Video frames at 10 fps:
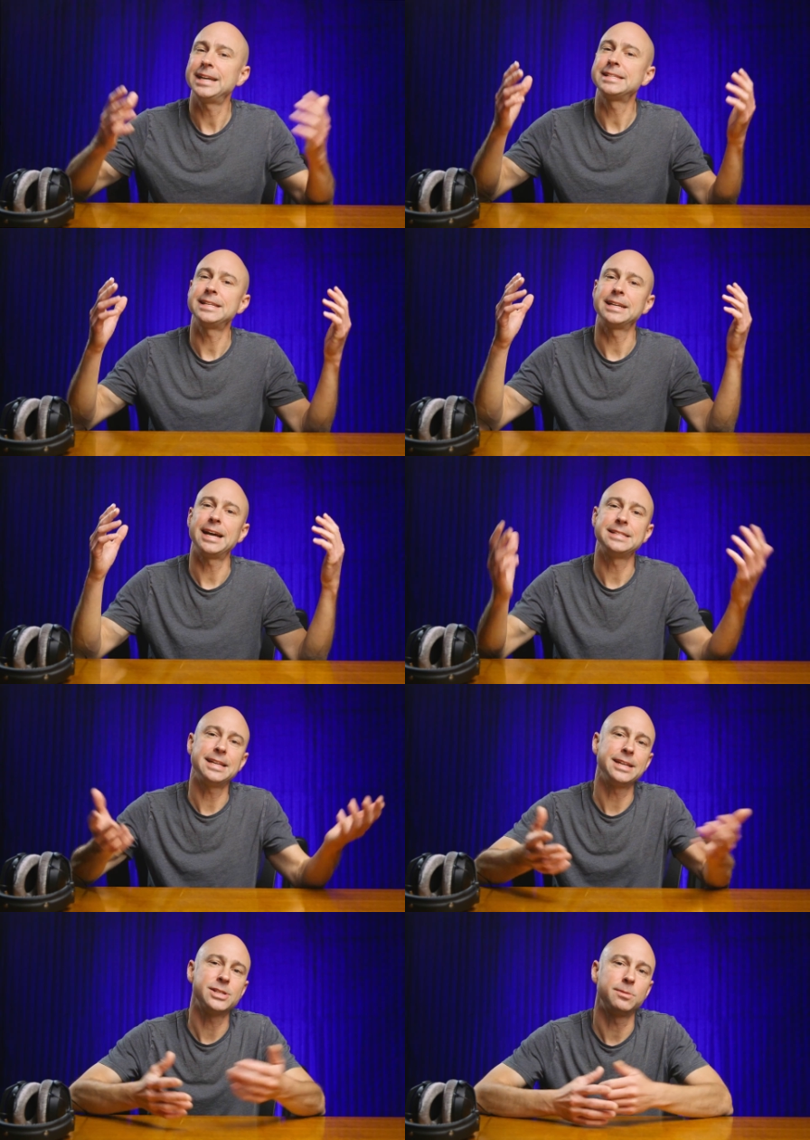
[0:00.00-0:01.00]
that said, guys,
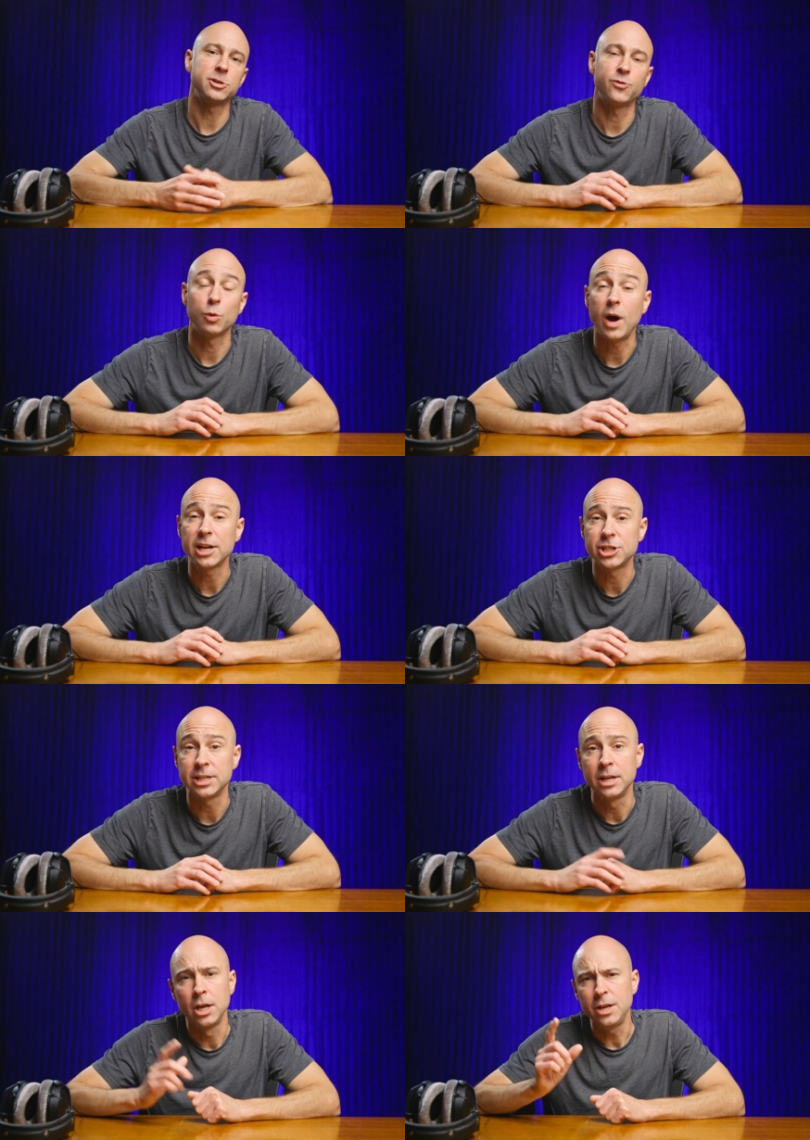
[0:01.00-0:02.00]
thank you so much for
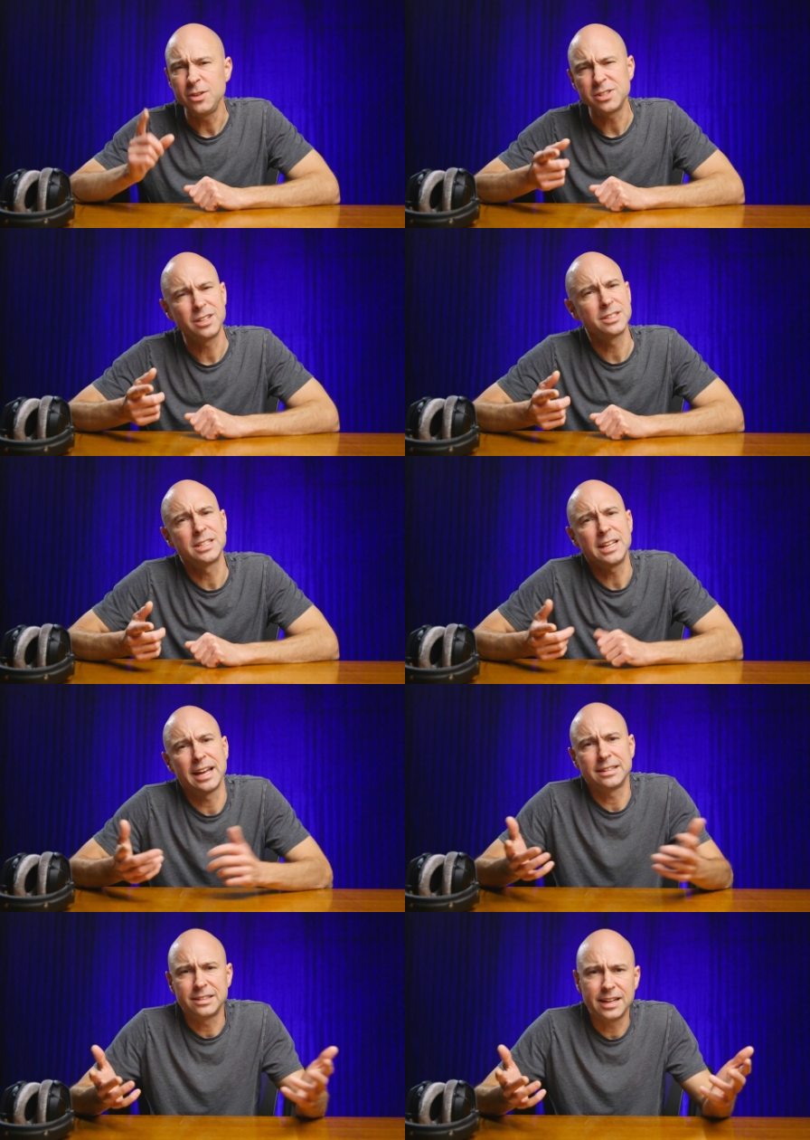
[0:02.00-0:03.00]
watching. There's a little
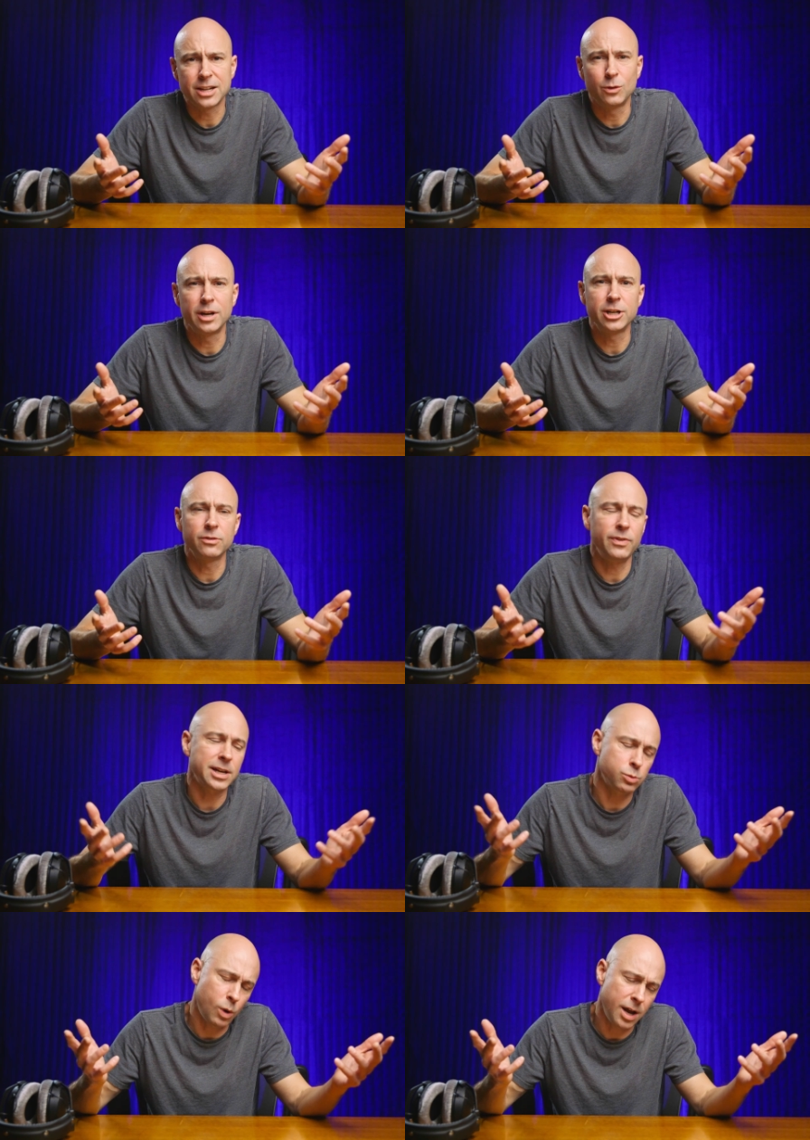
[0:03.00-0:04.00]
delay, a little echo on your
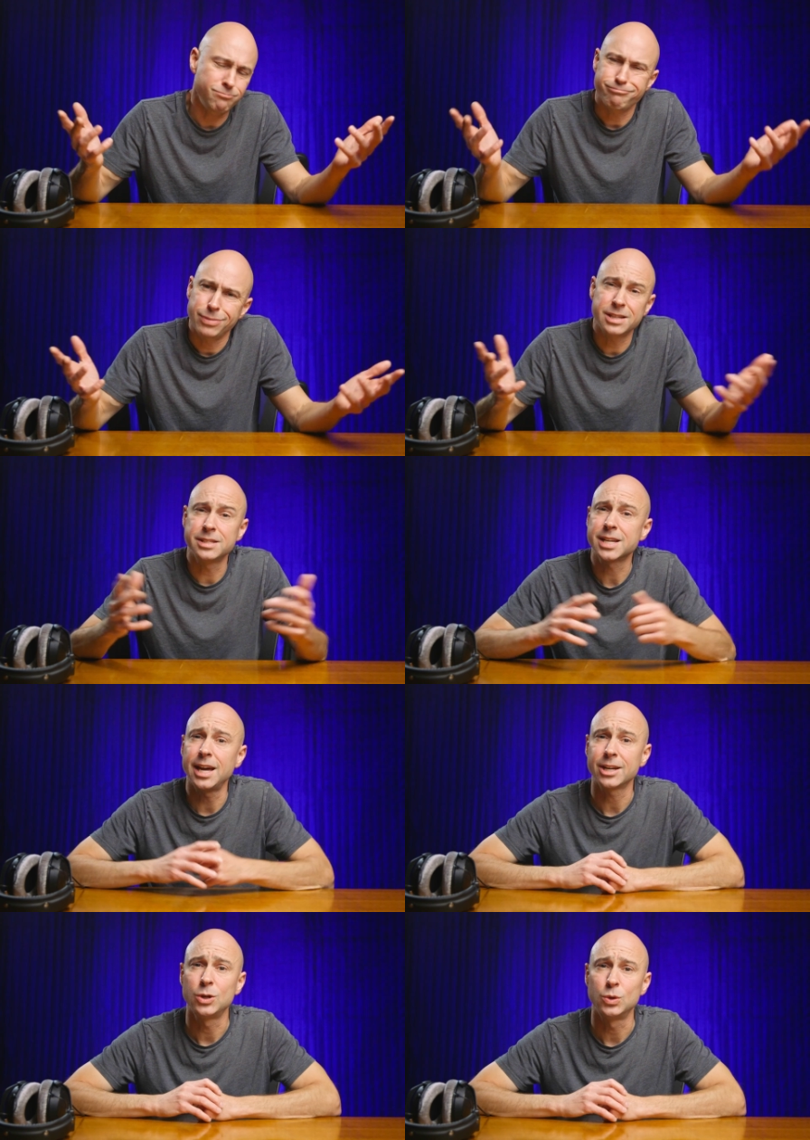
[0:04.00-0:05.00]
effects. Why? Because it's
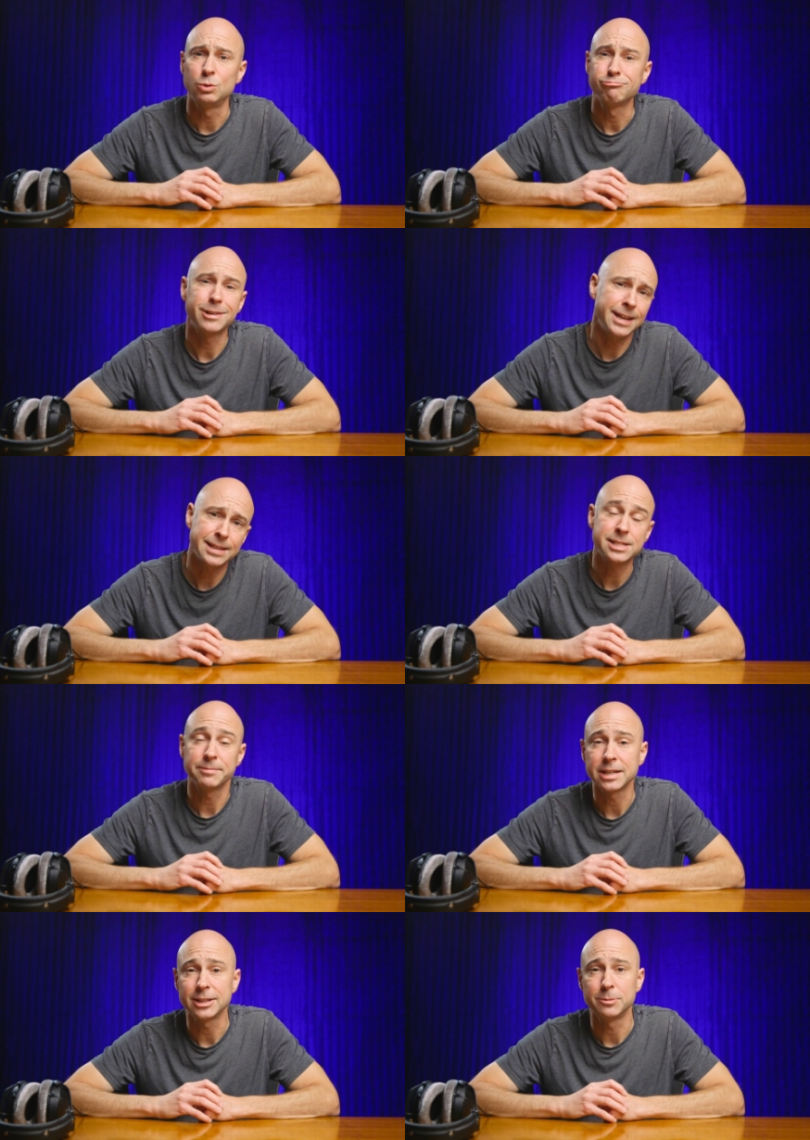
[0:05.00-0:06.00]
kind of cool. Can add
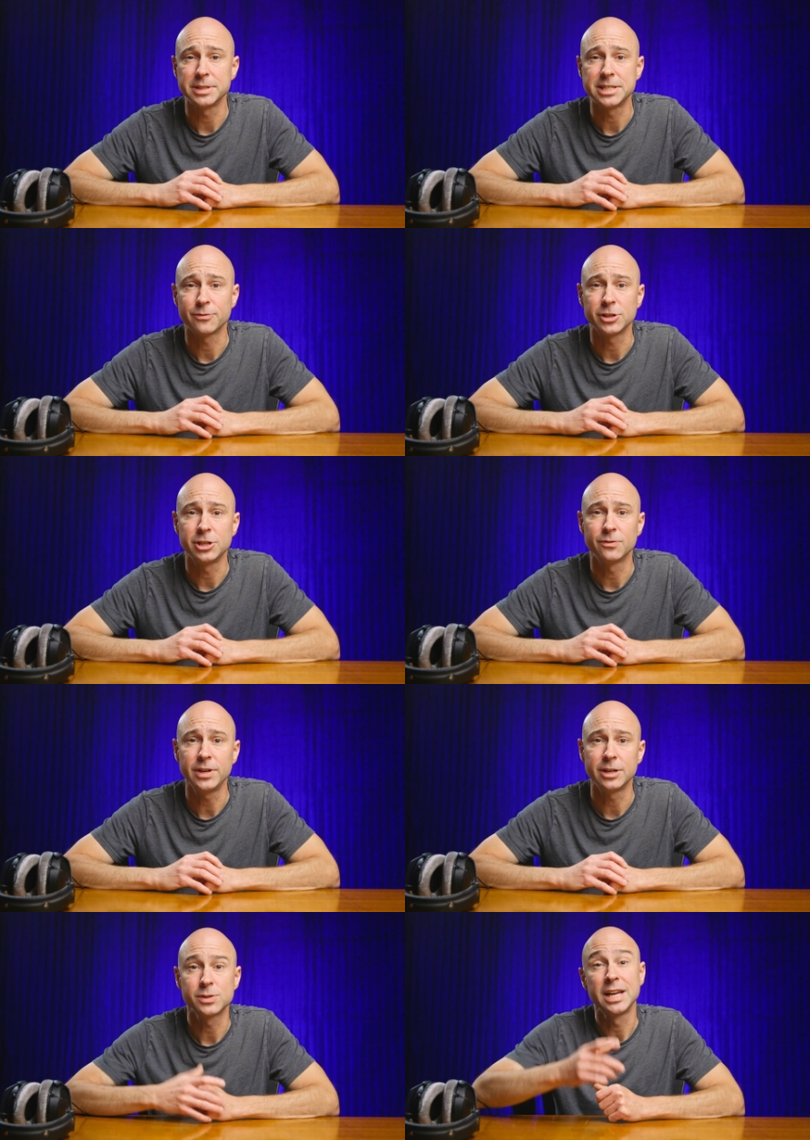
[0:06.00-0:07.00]
something a little bit different to your
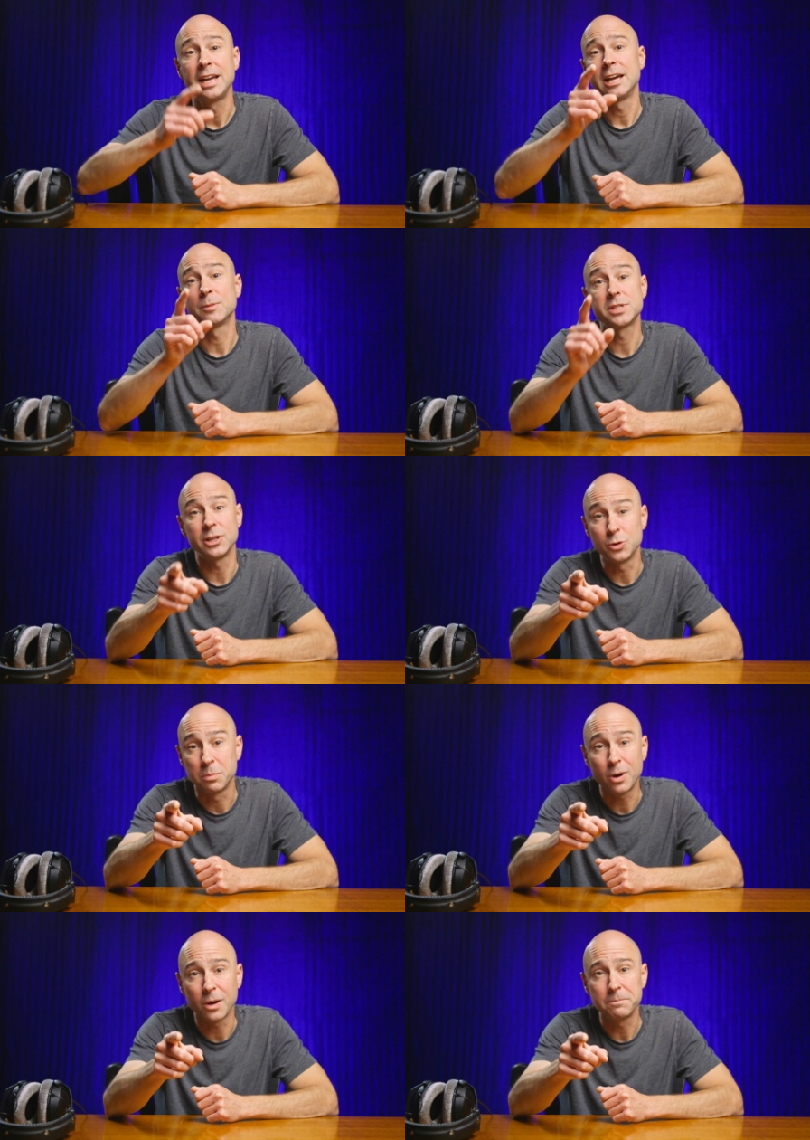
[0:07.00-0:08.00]
videos and help set you
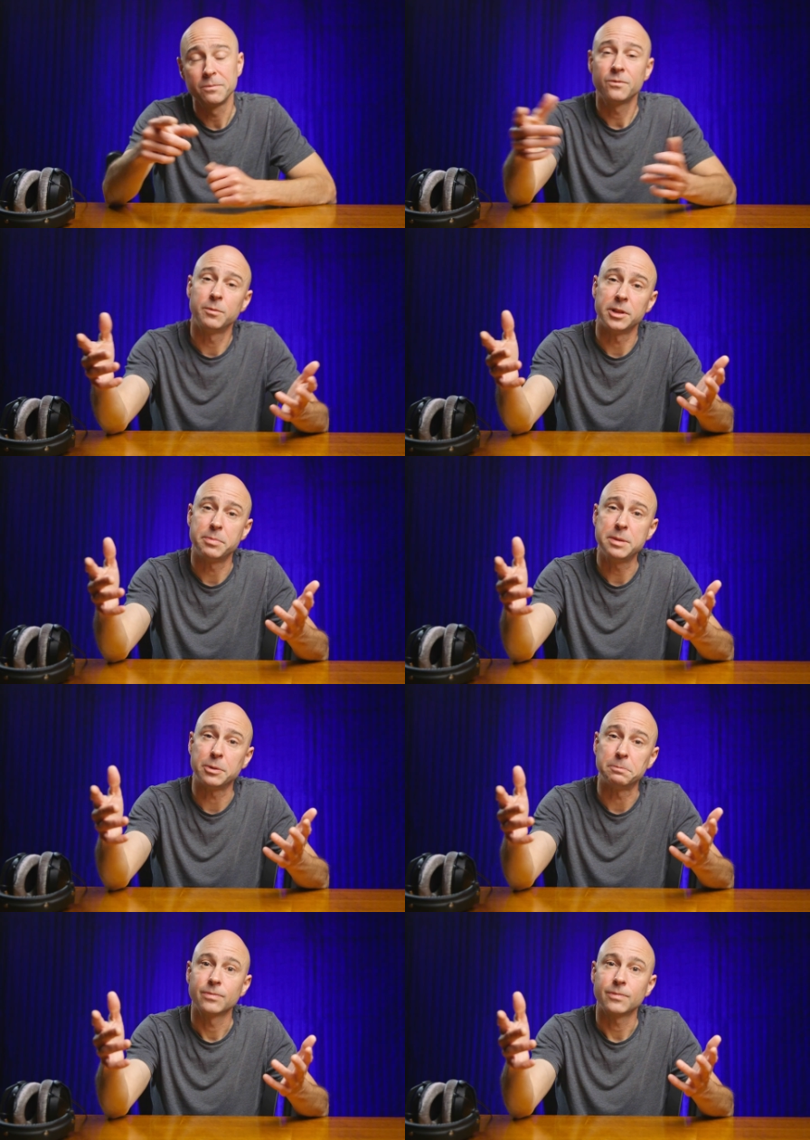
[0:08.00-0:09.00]
apart from other people.